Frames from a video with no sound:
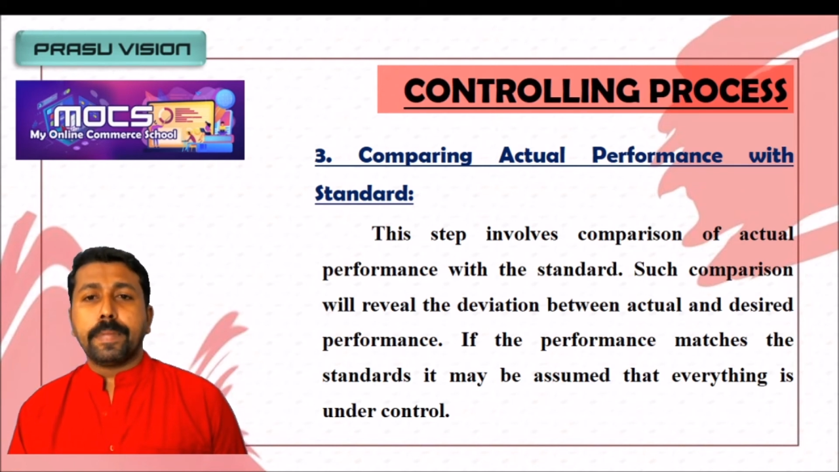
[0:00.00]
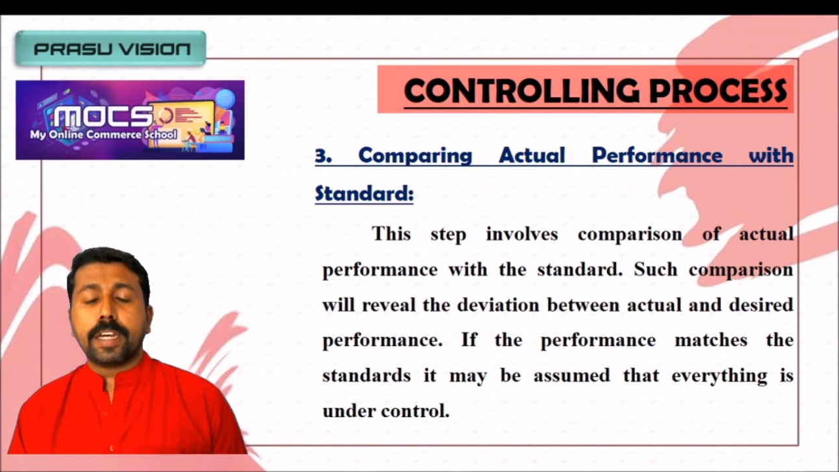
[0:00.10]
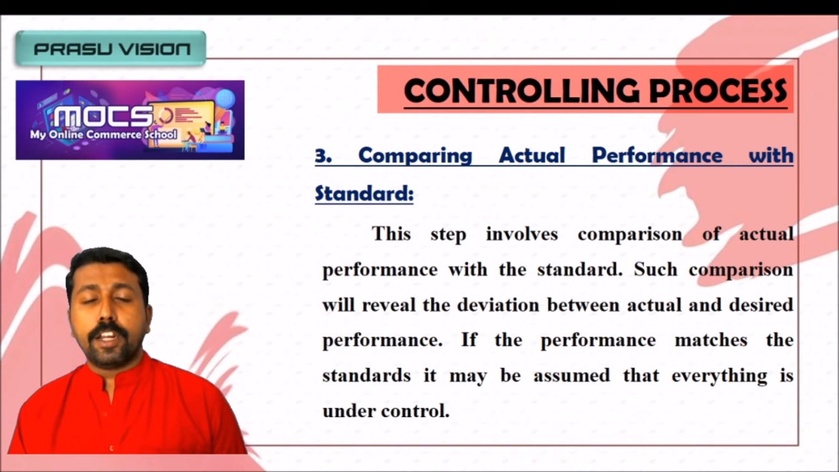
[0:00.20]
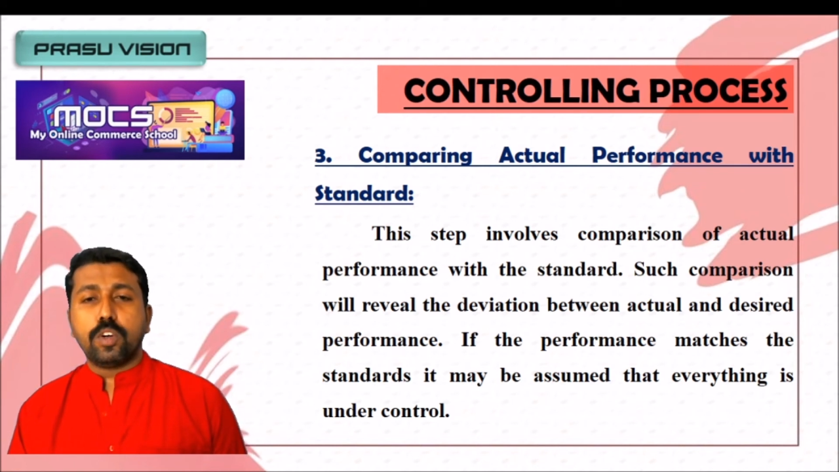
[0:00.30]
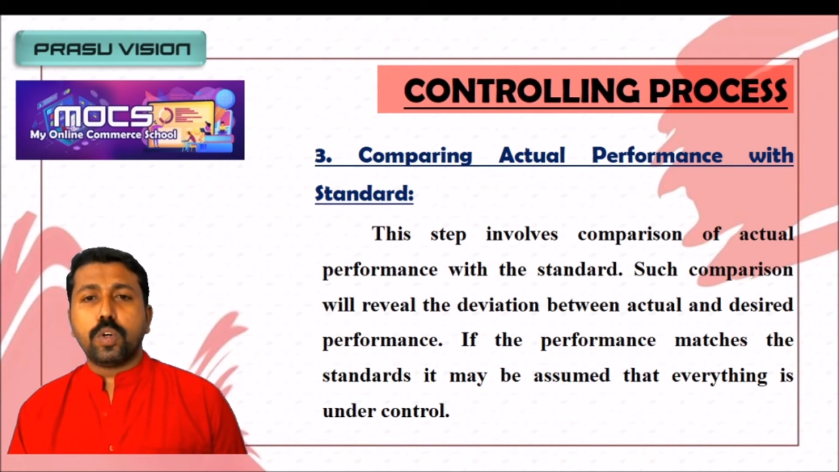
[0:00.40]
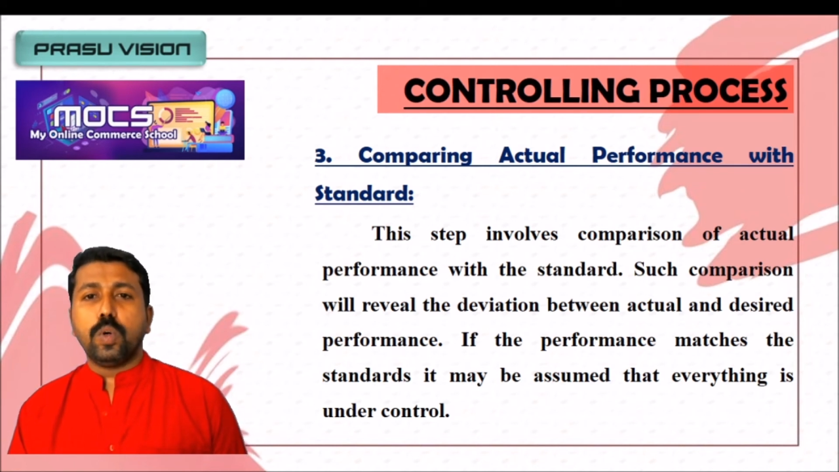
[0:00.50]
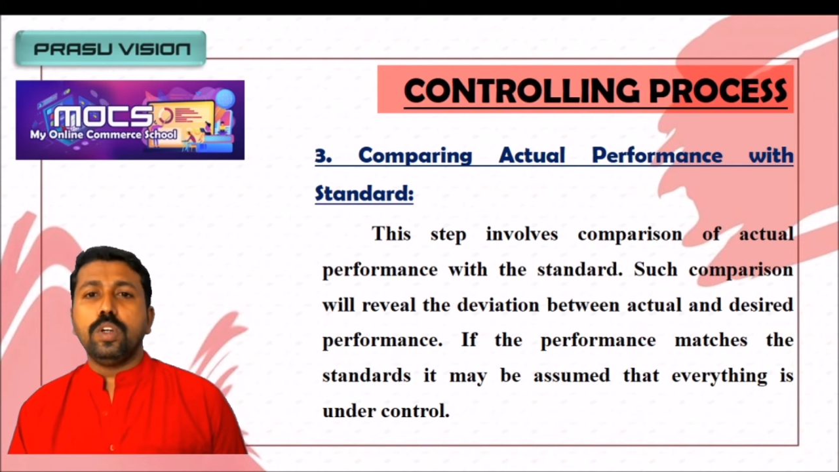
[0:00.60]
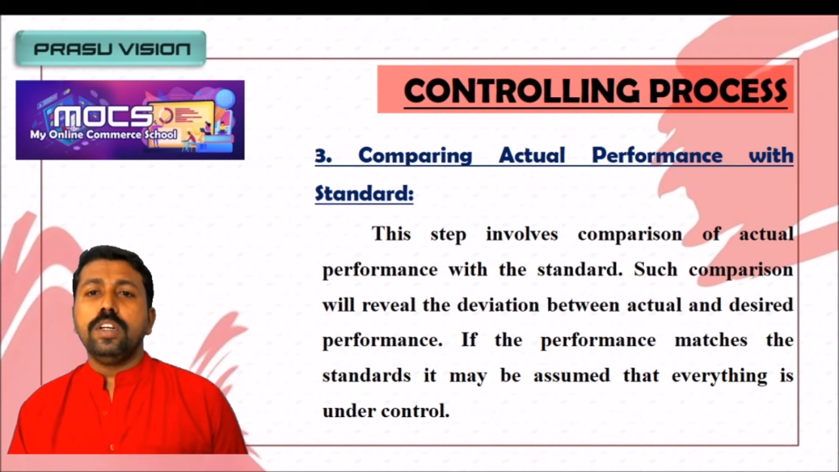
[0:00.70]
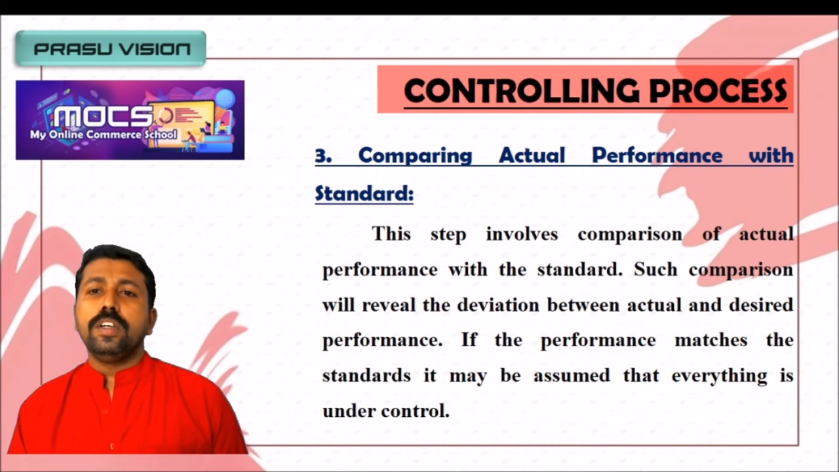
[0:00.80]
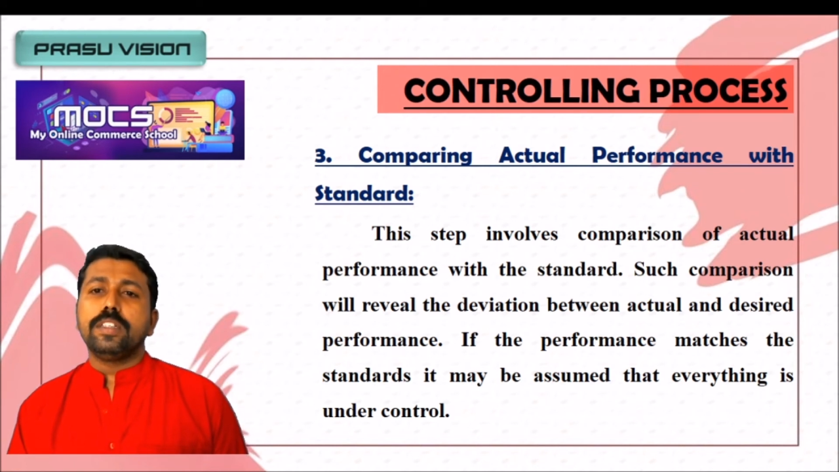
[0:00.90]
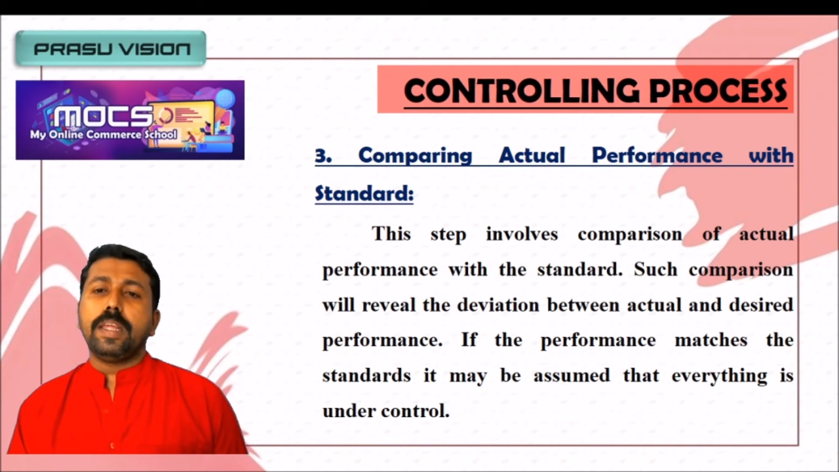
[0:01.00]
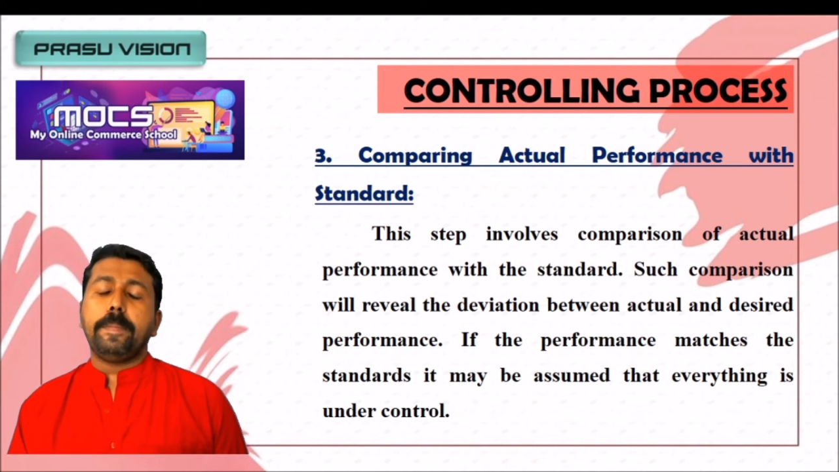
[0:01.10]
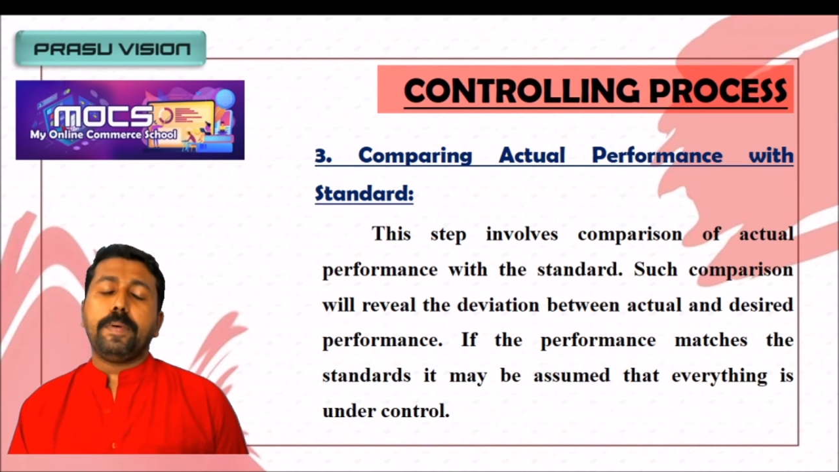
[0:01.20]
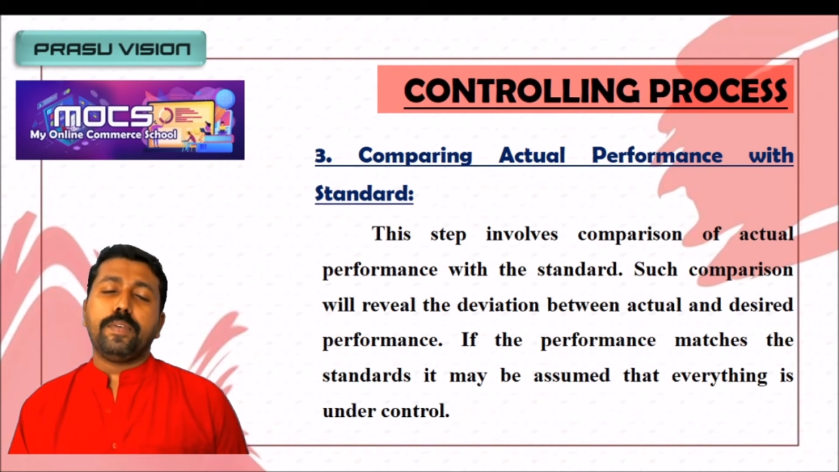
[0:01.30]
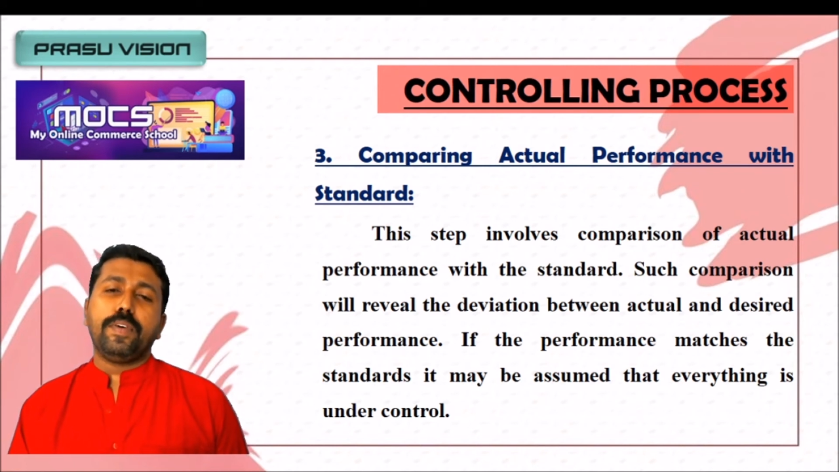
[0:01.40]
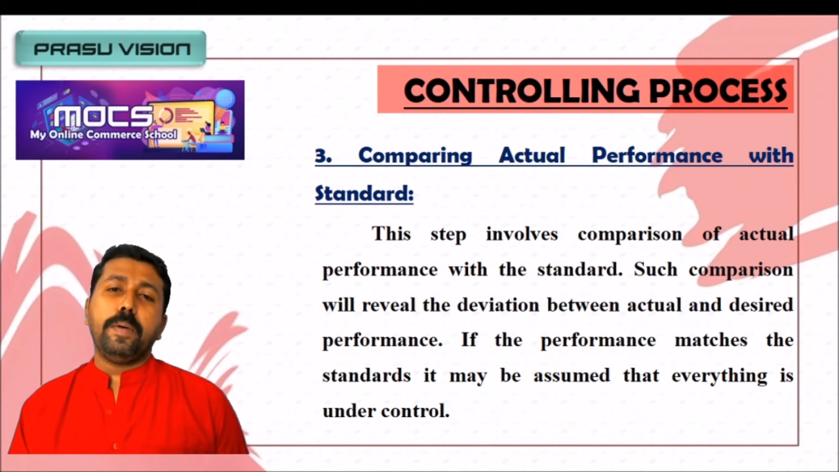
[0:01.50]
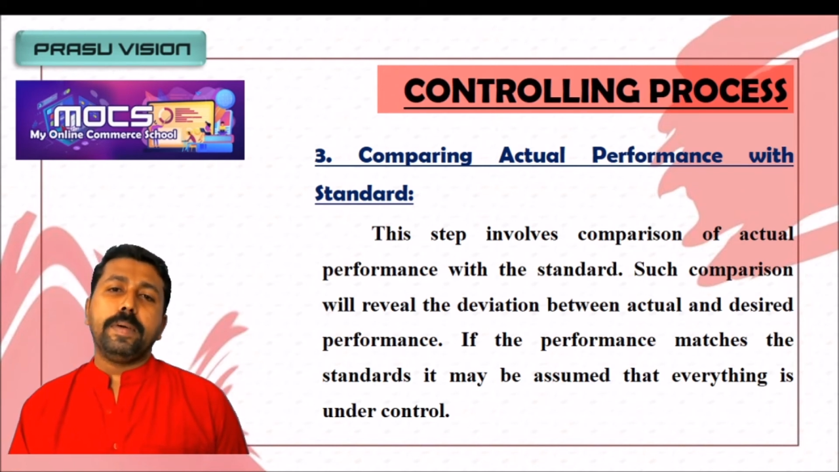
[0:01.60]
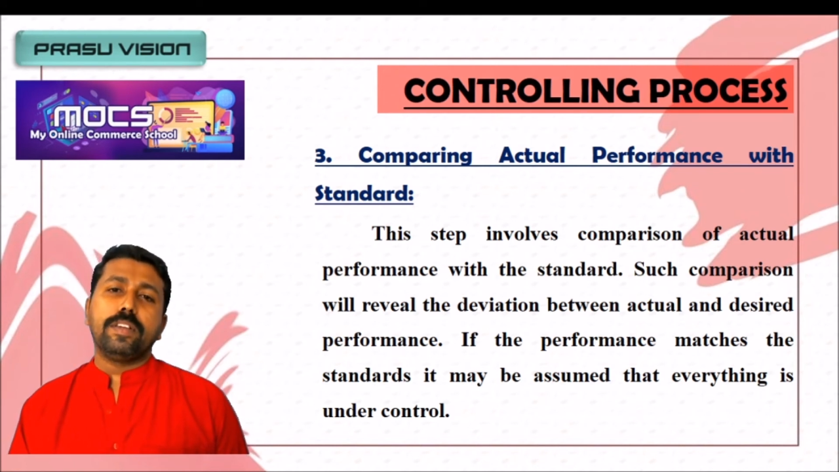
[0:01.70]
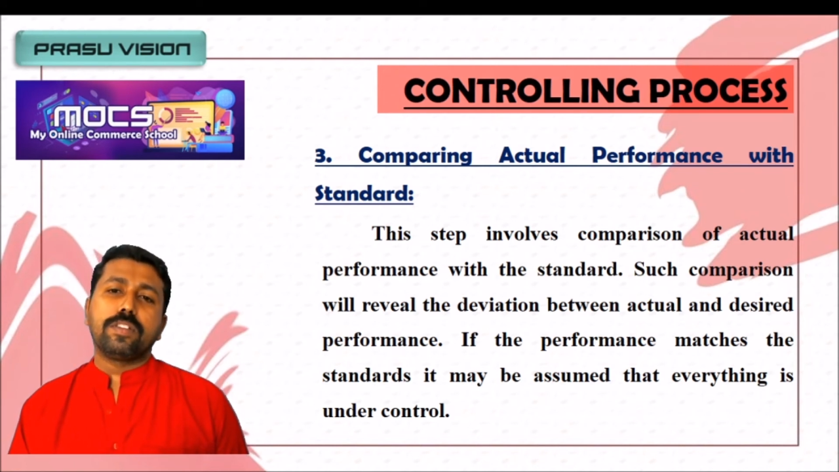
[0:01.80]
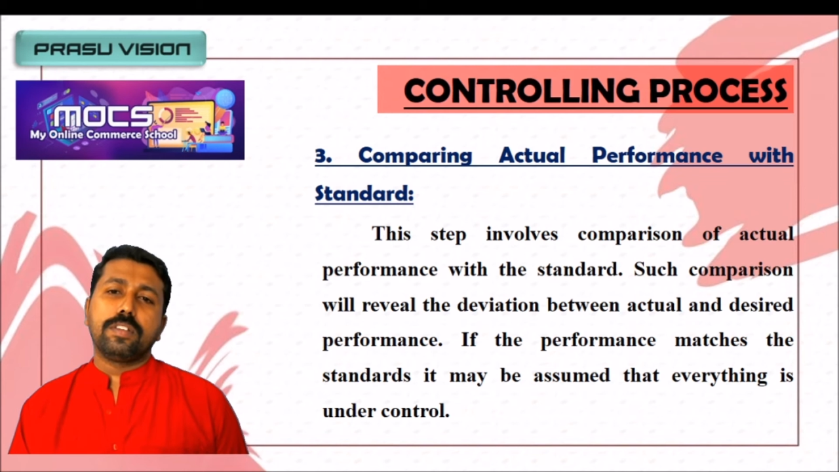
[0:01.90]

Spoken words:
control the performance